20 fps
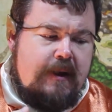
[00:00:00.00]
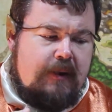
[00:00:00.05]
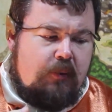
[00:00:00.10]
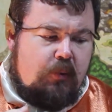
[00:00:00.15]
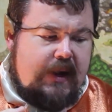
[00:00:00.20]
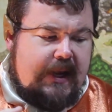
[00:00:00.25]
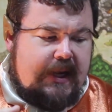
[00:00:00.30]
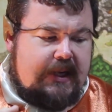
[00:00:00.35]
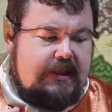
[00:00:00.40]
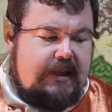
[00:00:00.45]

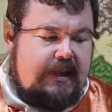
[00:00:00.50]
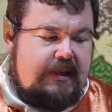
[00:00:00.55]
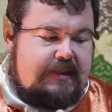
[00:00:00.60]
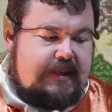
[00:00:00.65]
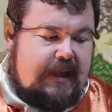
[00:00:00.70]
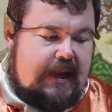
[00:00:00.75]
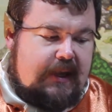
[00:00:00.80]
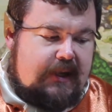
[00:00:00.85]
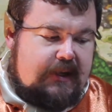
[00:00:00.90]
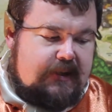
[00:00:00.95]
We can then
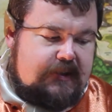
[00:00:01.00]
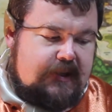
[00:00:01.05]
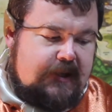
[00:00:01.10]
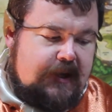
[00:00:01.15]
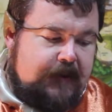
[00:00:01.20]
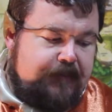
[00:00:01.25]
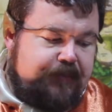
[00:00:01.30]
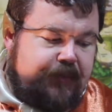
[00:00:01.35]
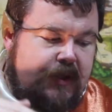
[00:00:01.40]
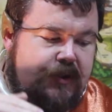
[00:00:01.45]
take it
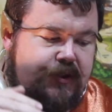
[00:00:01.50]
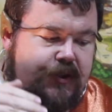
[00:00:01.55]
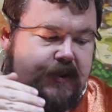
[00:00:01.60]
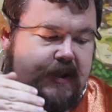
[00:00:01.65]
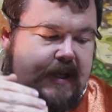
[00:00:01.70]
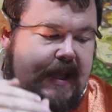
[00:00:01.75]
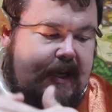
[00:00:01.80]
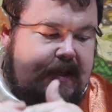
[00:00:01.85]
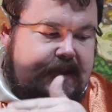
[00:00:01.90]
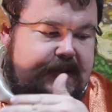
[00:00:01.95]
to the
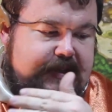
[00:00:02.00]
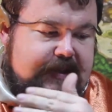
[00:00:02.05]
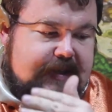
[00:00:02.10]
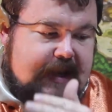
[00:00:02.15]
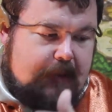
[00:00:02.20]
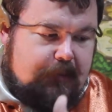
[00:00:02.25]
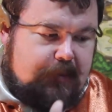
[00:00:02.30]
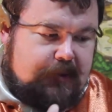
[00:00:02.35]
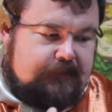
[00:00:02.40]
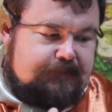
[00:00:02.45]
next
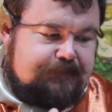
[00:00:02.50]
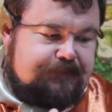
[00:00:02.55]
step.